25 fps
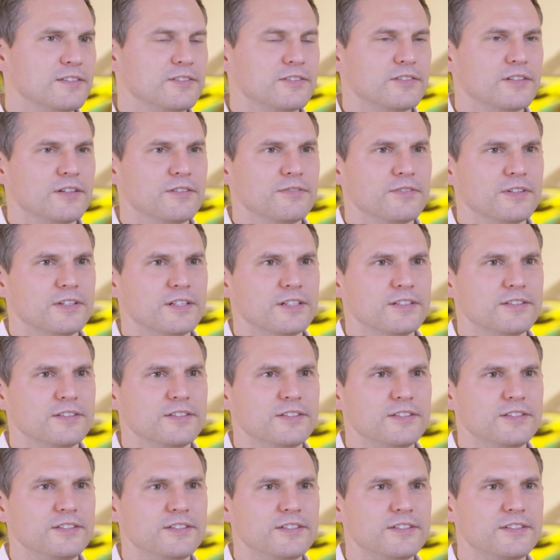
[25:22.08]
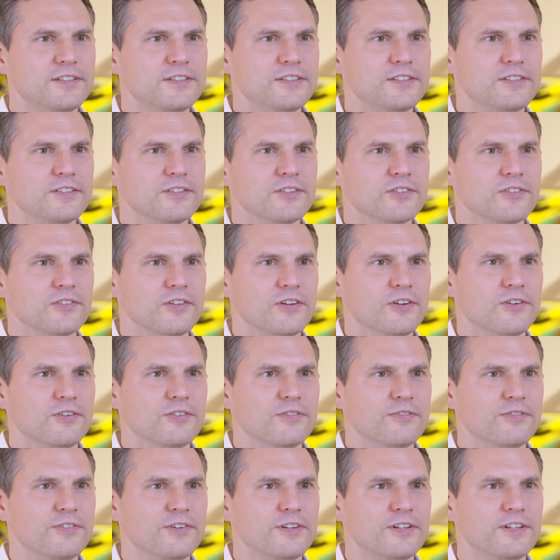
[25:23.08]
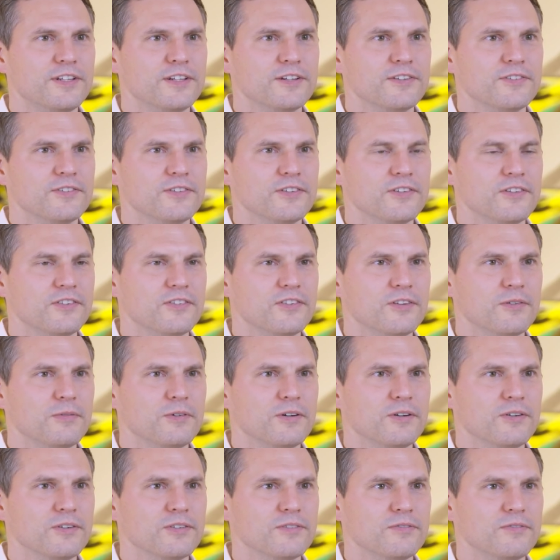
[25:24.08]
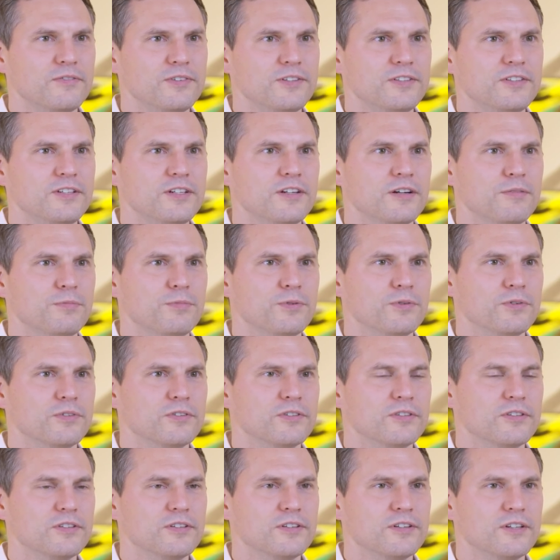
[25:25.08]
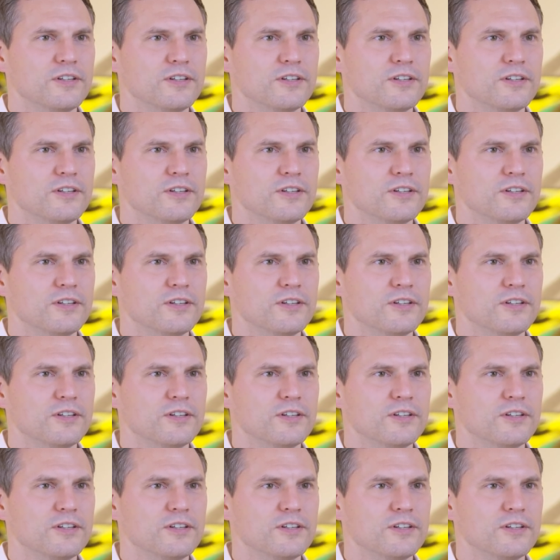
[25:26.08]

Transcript: lose sight of that. It's a really important point for us.